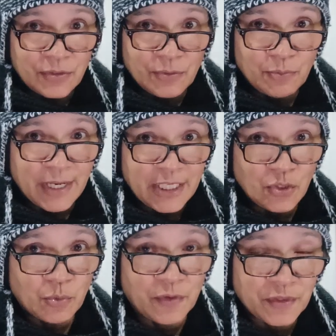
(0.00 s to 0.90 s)
the way
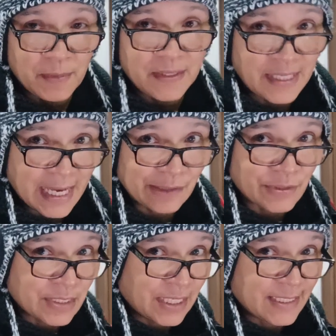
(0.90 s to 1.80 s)
you want them at the
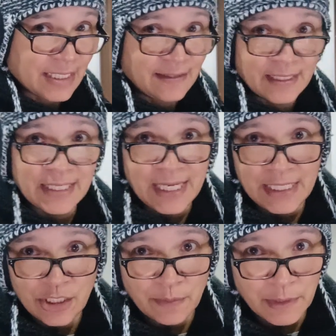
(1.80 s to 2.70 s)
outset, and then
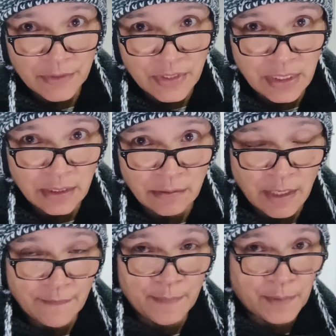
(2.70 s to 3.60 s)
HMRC don't
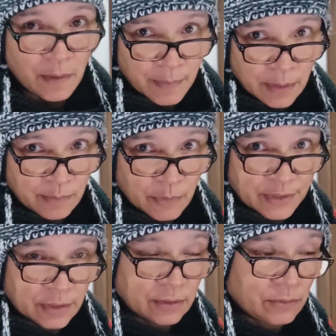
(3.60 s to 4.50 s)
have a problem
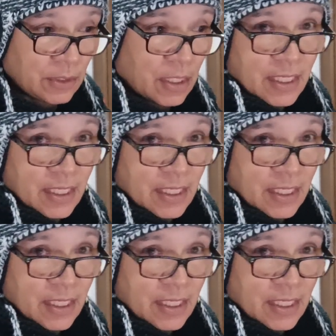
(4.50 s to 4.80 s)
with you